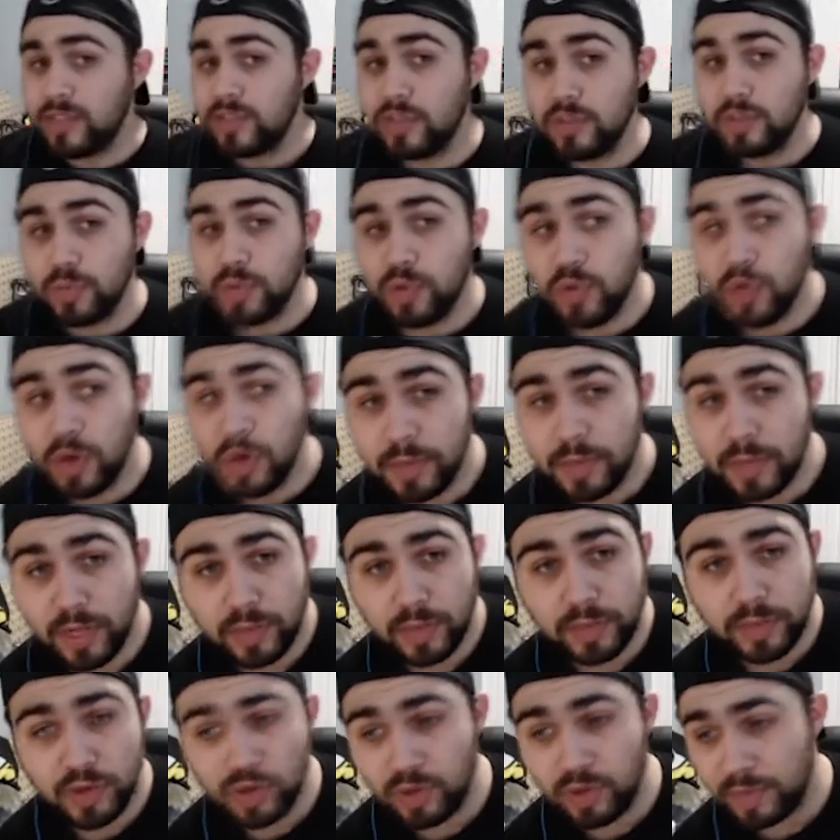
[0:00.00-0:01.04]
just booted up my
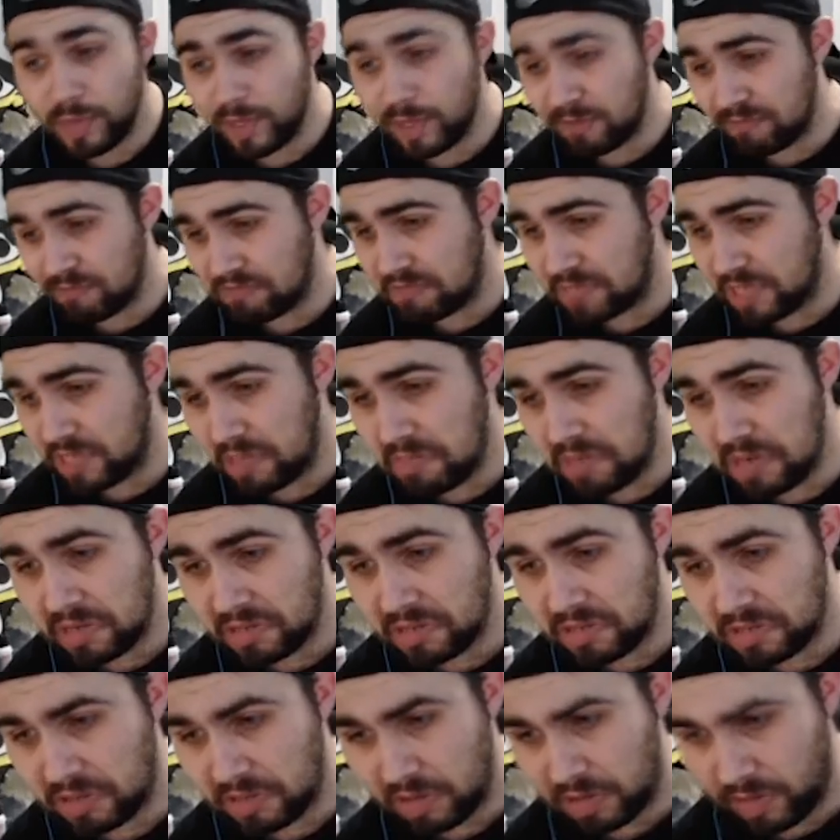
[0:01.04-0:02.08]
computer about 10
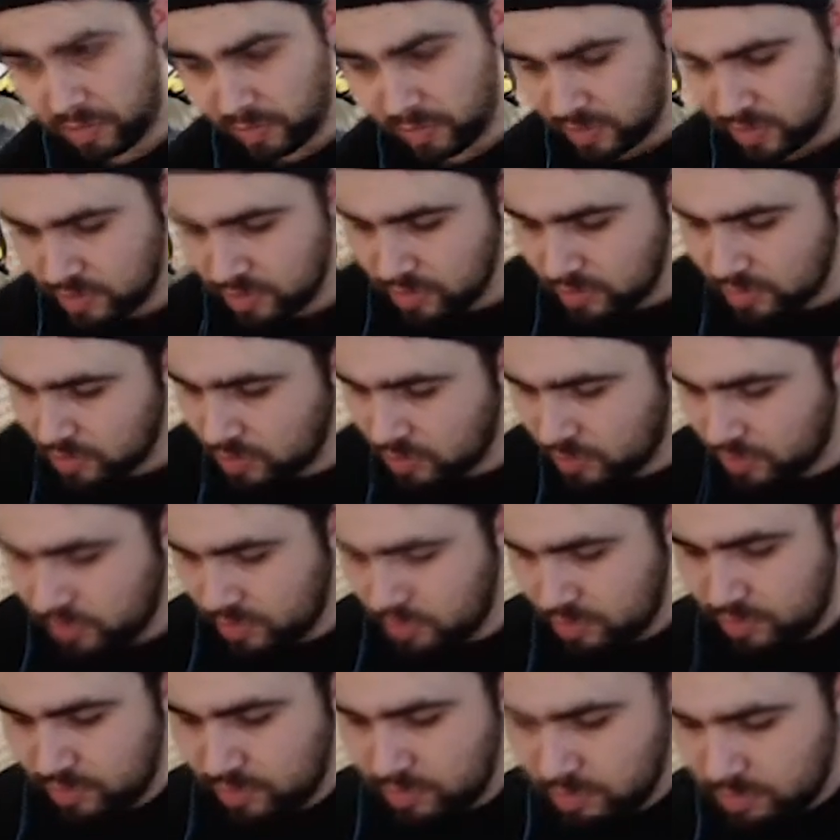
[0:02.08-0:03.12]
minutes ago. I went to use the
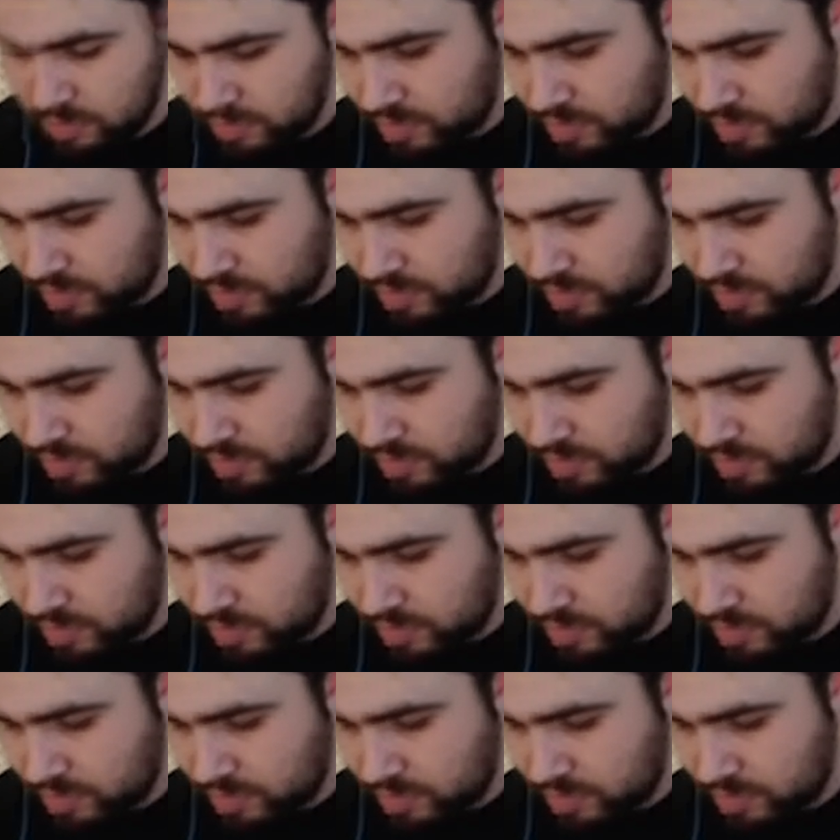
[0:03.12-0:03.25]
restroom.